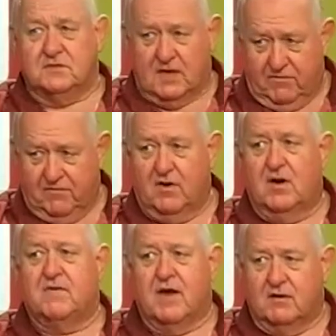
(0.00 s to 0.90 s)
just over
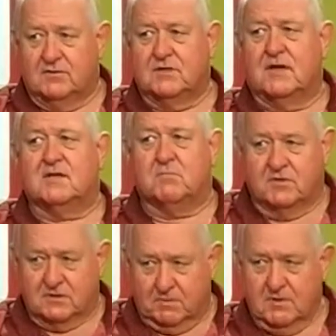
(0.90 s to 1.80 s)
5 hours to get to
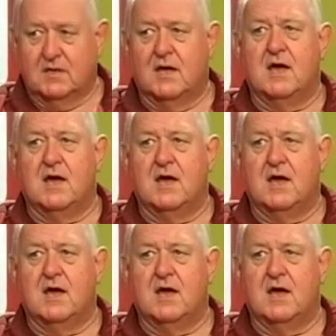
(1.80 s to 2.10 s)
Brisbane,